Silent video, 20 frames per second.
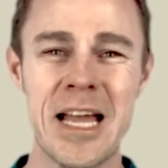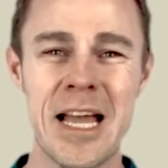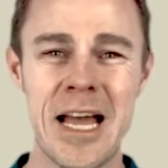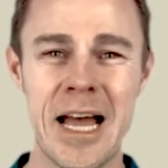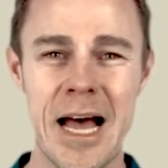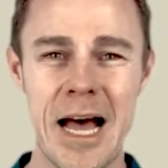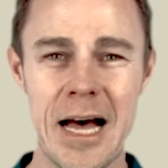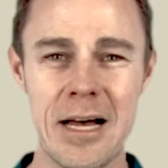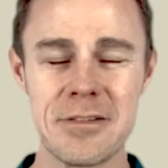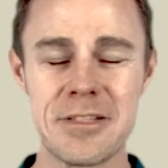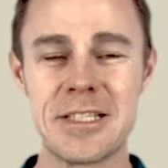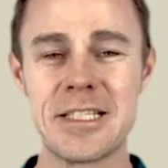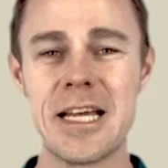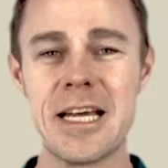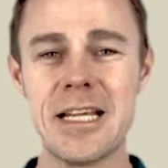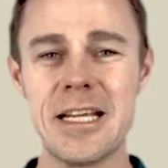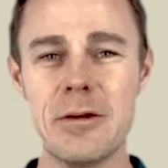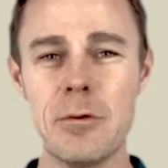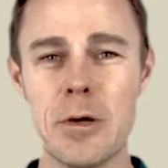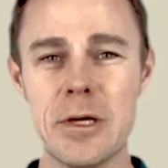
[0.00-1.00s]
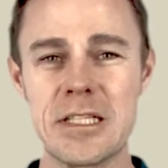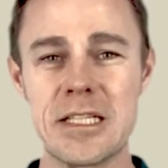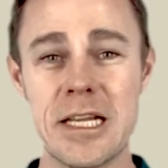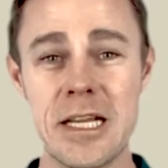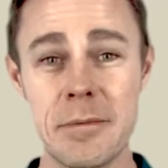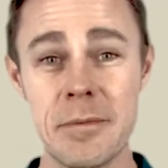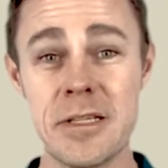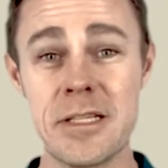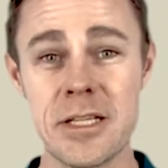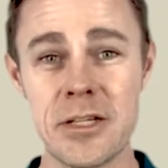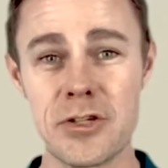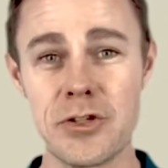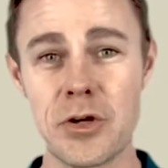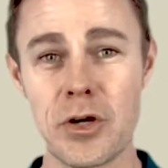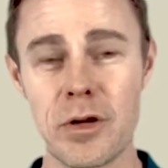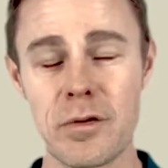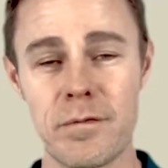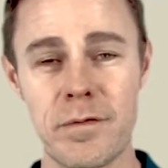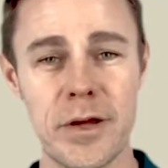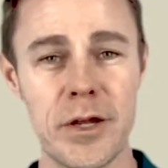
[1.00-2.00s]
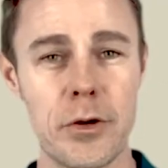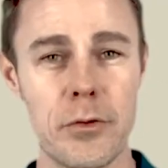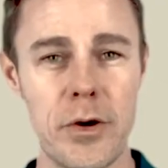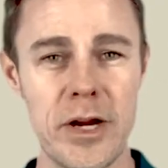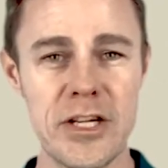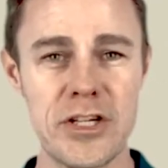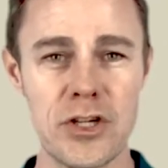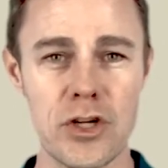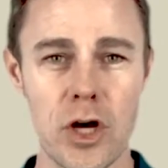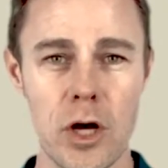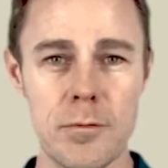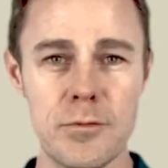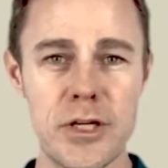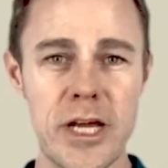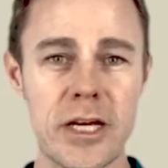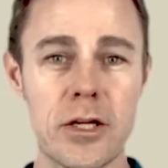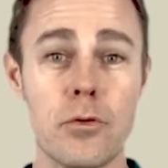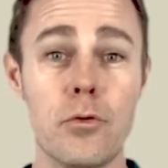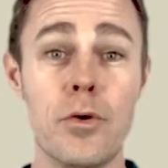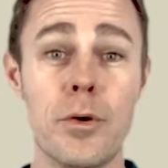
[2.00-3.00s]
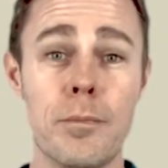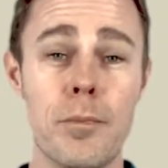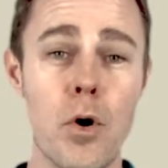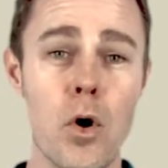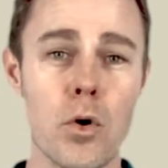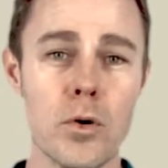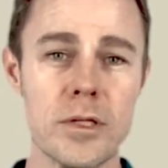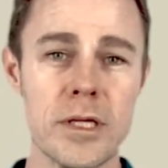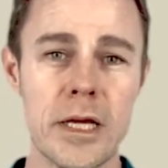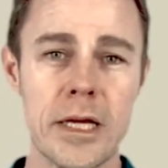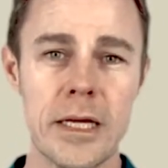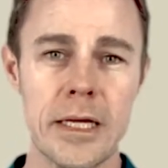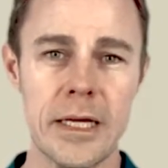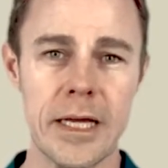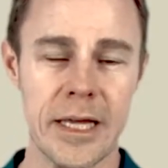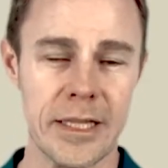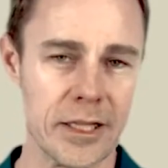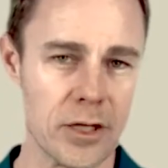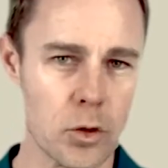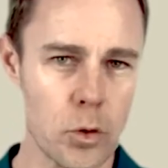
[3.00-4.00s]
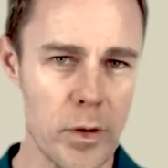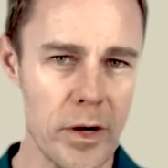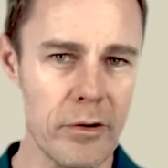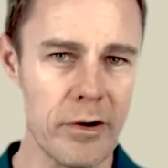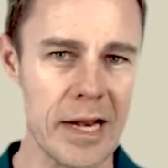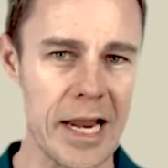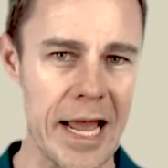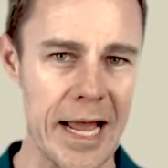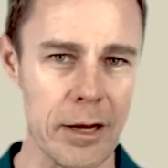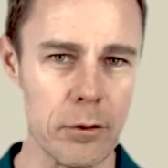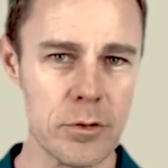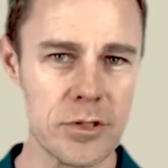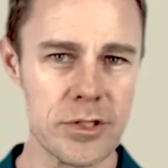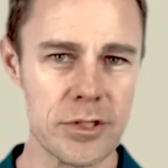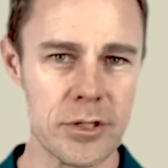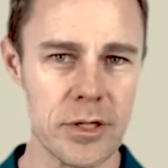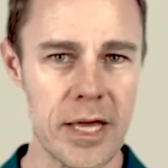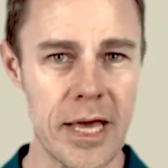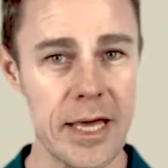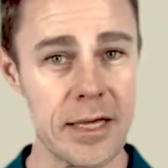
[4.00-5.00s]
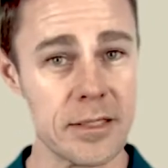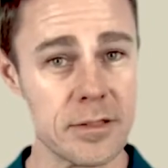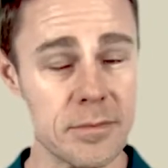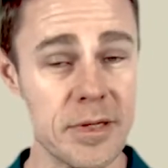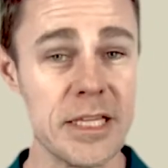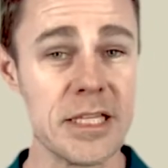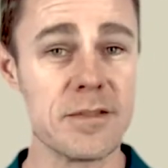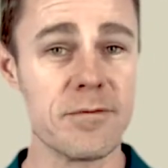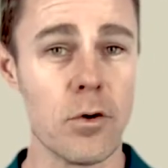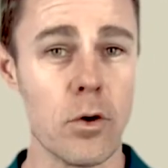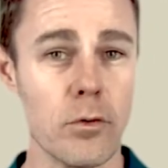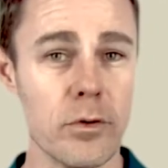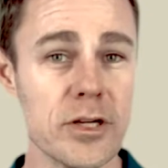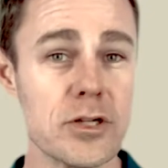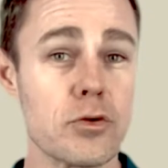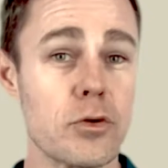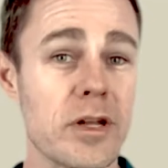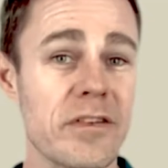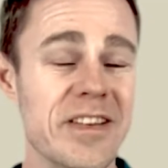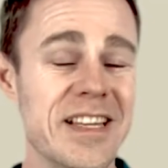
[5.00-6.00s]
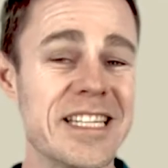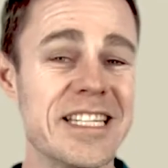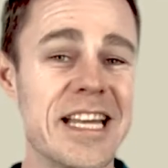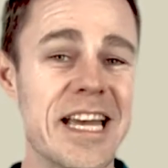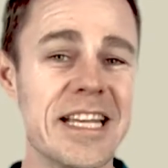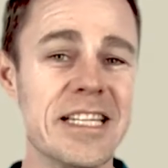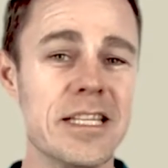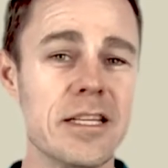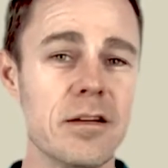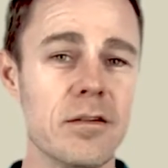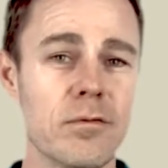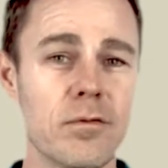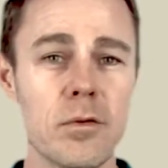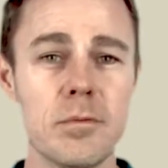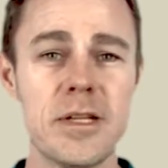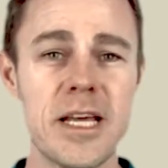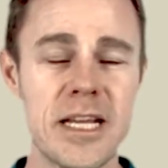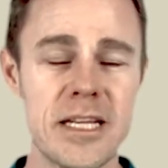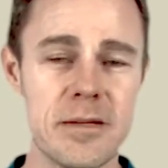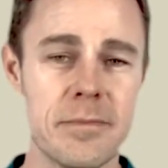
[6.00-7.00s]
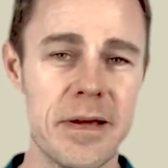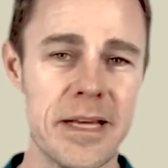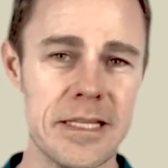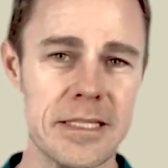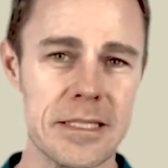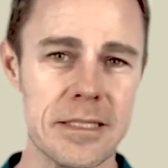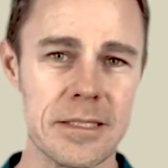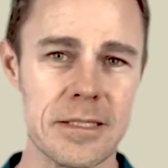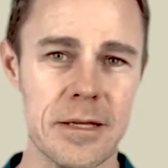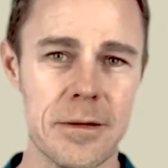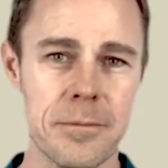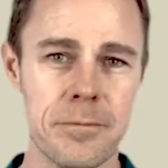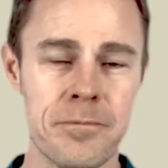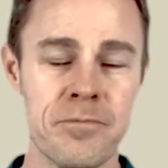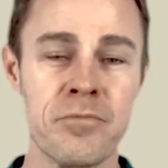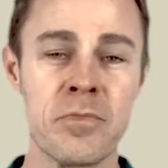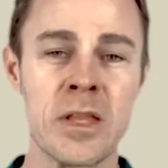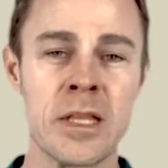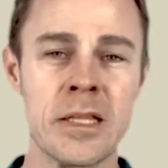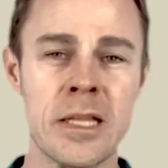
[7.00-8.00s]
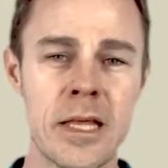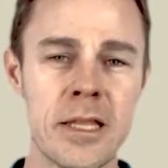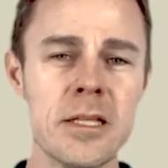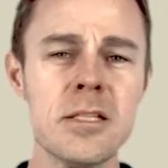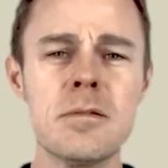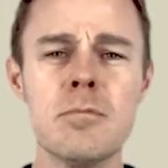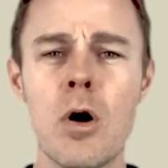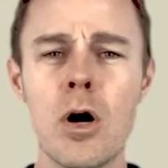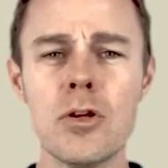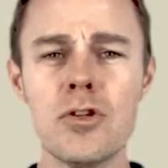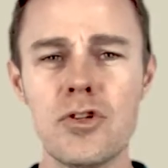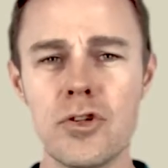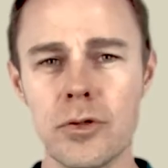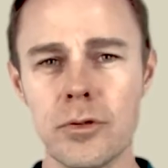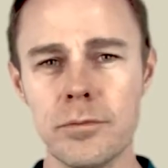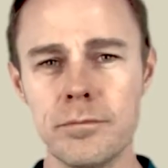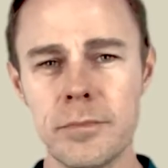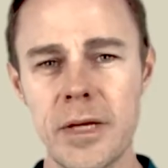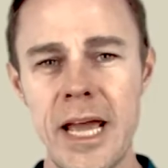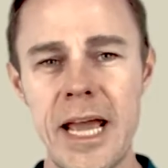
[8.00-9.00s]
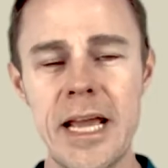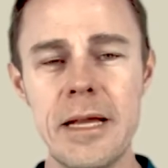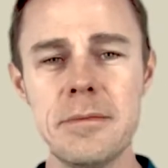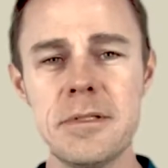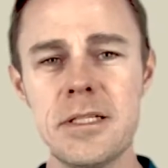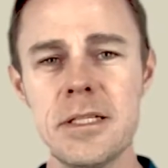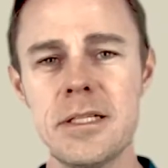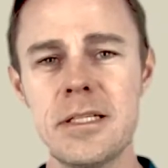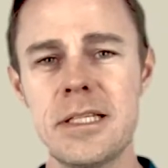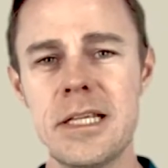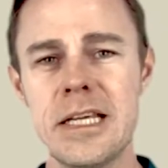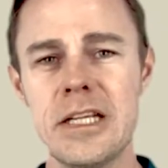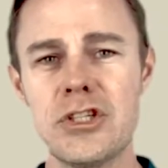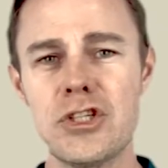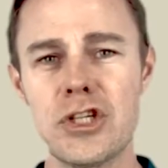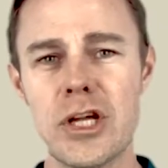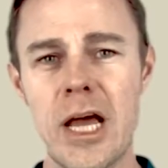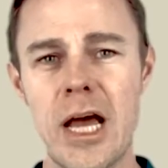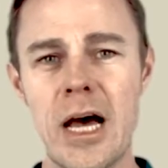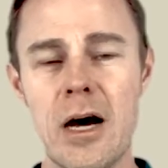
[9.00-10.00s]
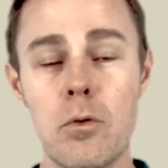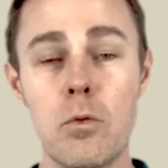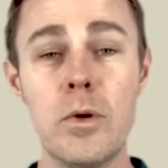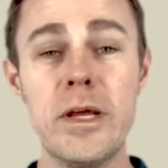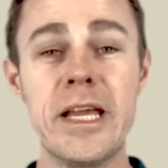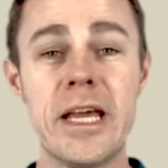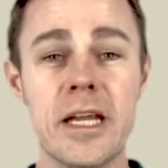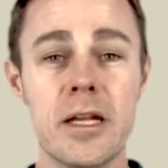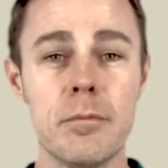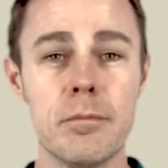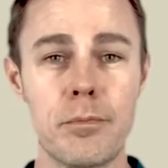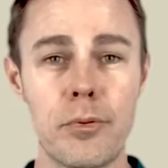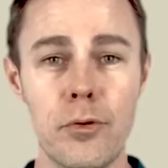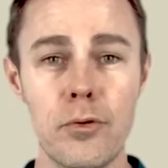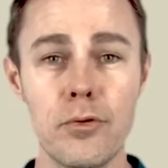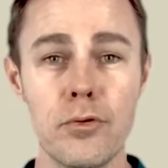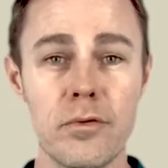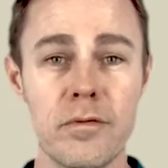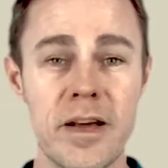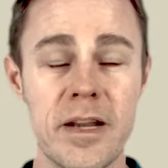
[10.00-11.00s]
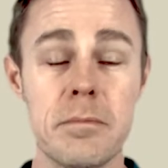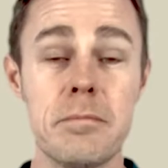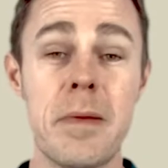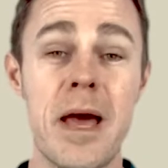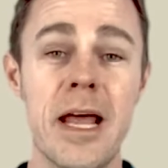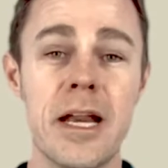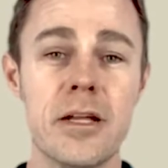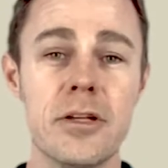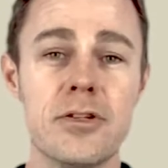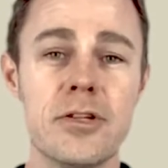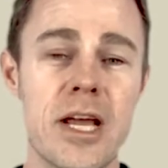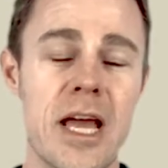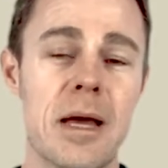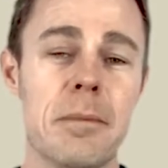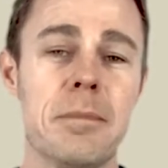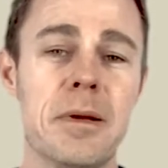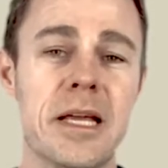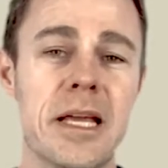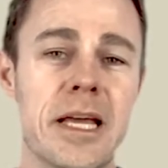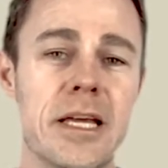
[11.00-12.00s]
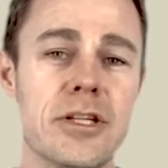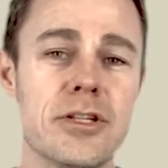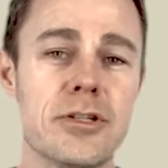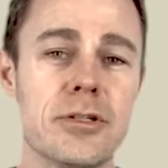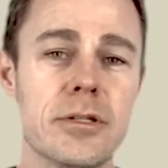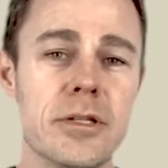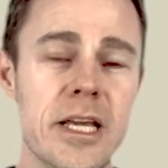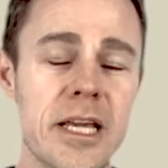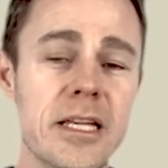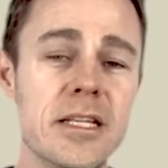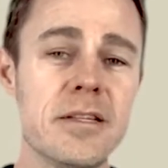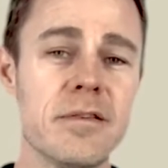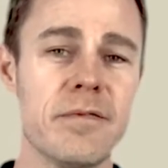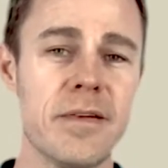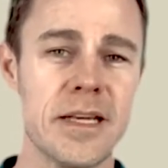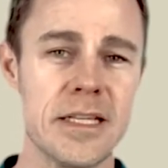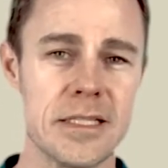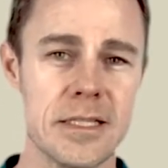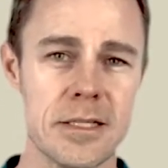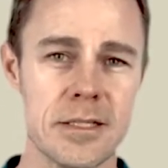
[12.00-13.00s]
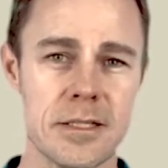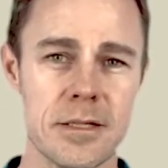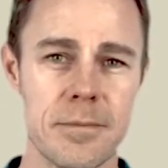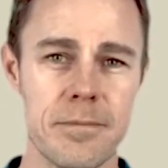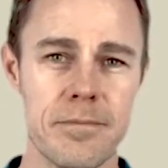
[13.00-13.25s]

Our study was limited to configuration object report and a query language as means for retrieving data from databases. Now, this module aims to teach how we can improve and manage application interfaces.